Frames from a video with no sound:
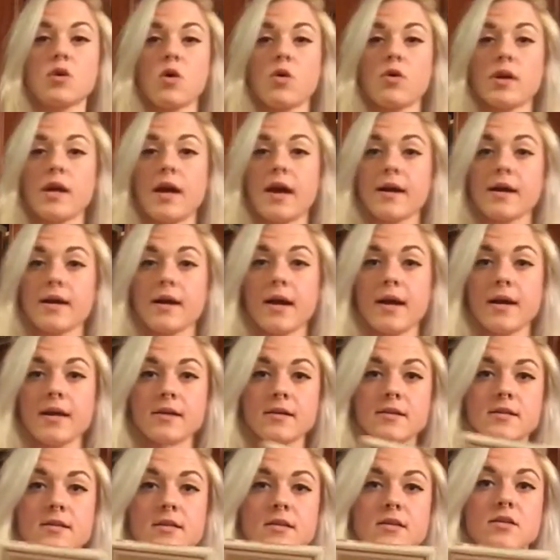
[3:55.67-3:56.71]
Kodiak
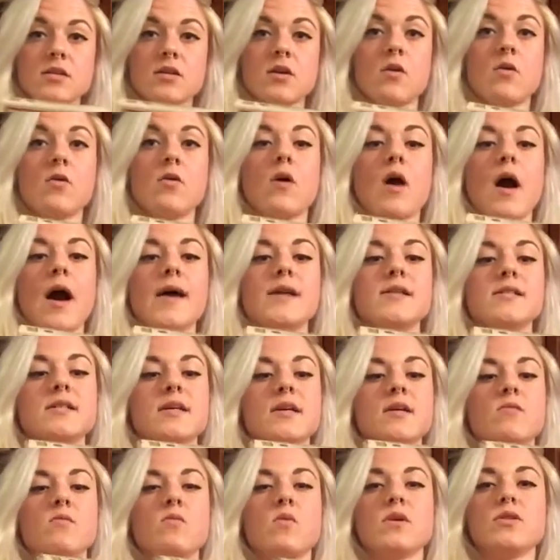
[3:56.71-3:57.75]
cakes. So I
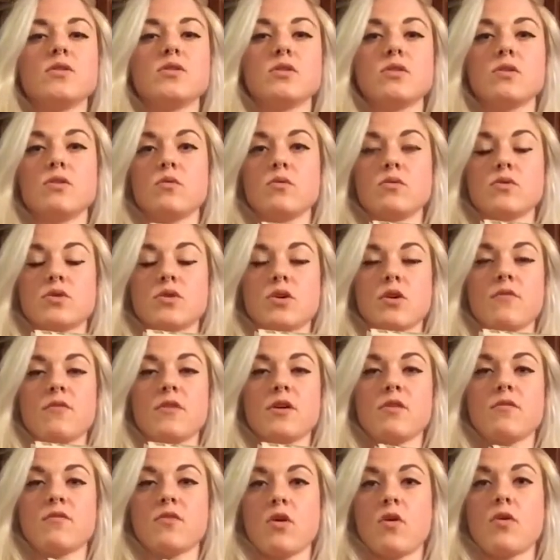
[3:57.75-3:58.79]
did 1
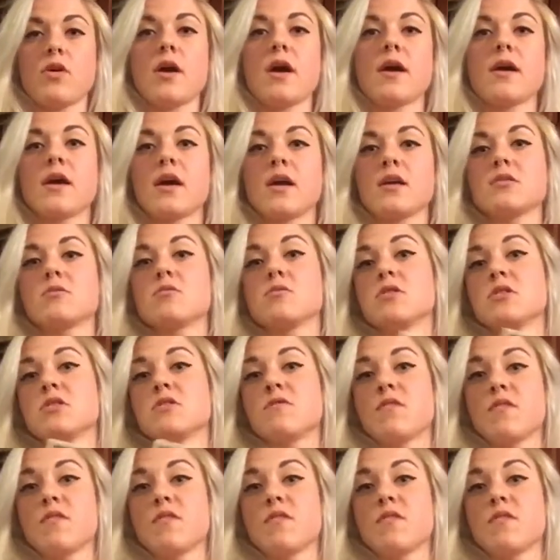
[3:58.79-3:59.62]
serving of Kodiak cakes, which is